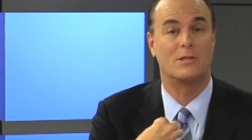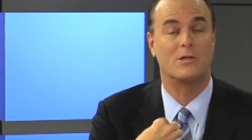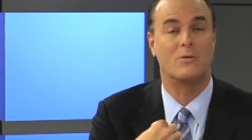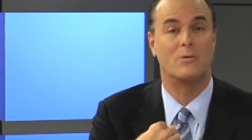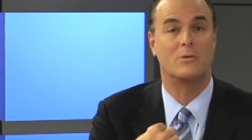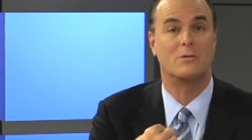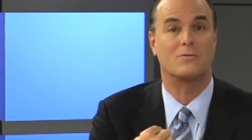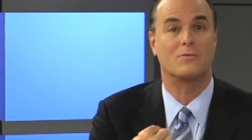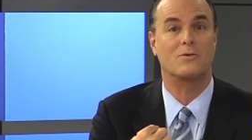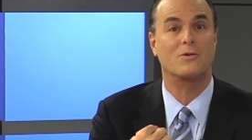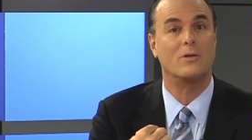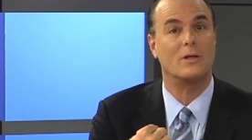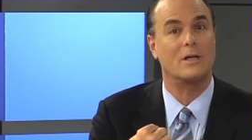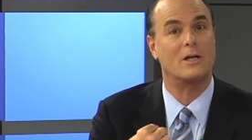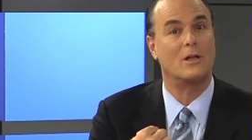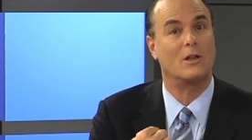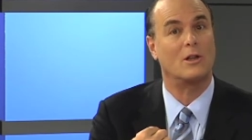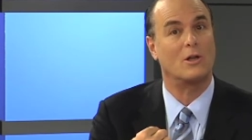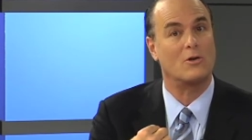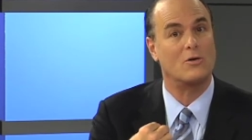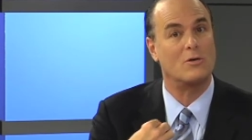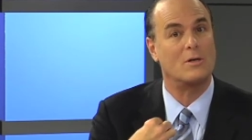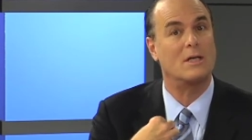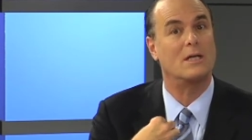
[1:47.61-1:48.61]
So it was really a
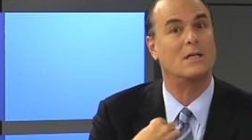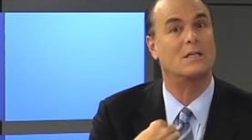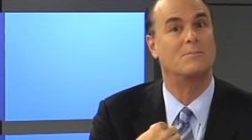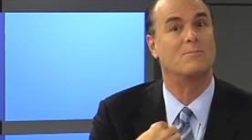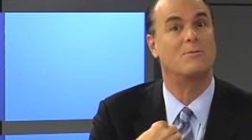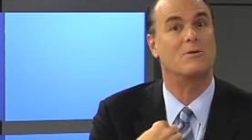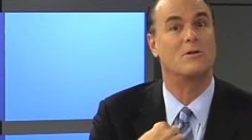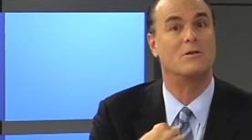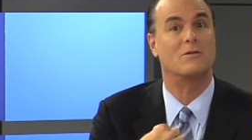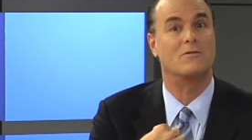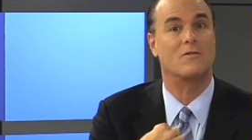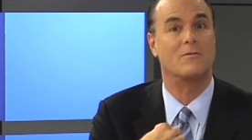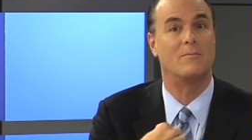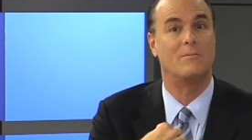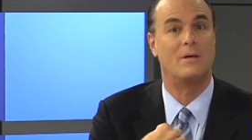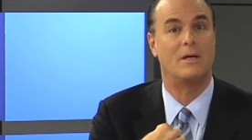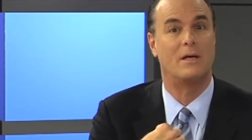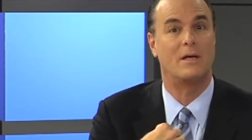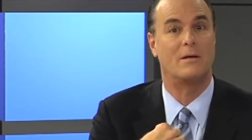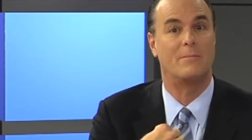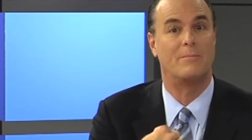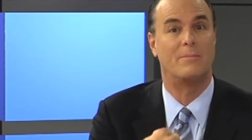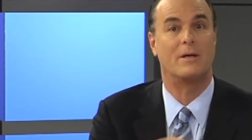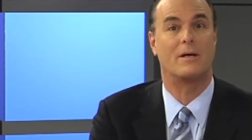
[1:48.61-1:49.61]
learning experience for
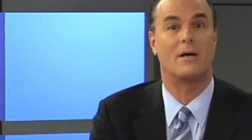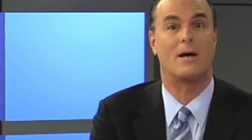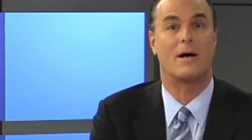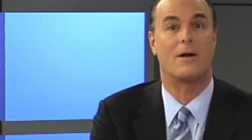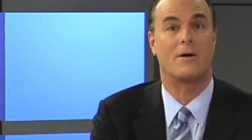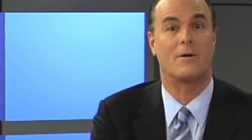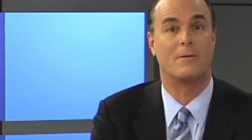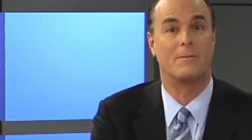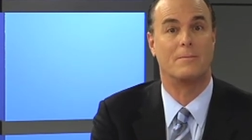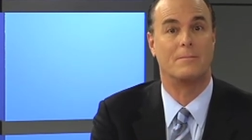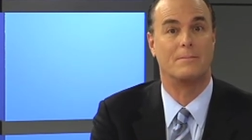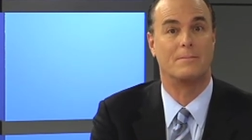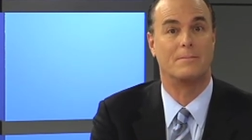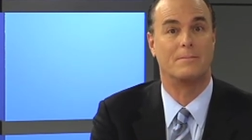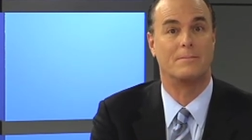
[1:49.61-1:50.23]
me and a big honor.